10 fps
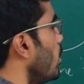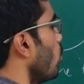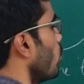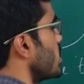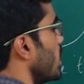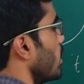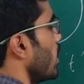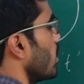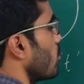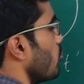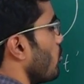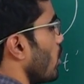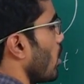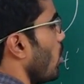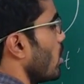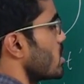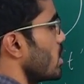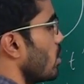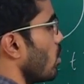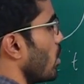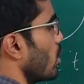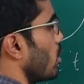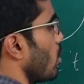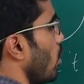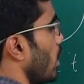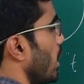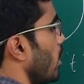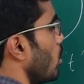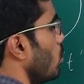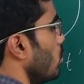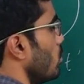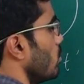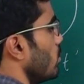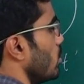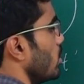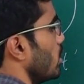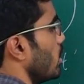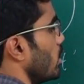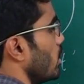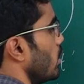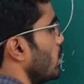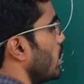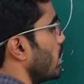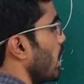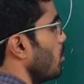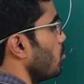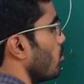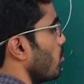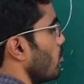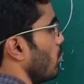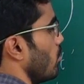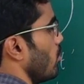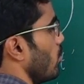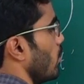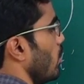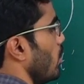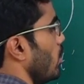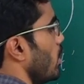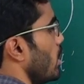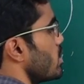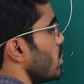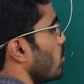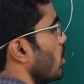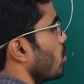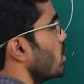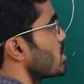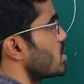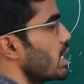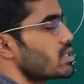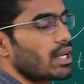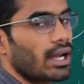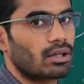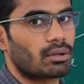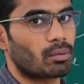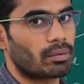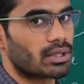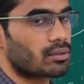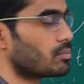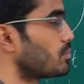Now we say that for a constant torque into the time is equal to its change in angular momentum.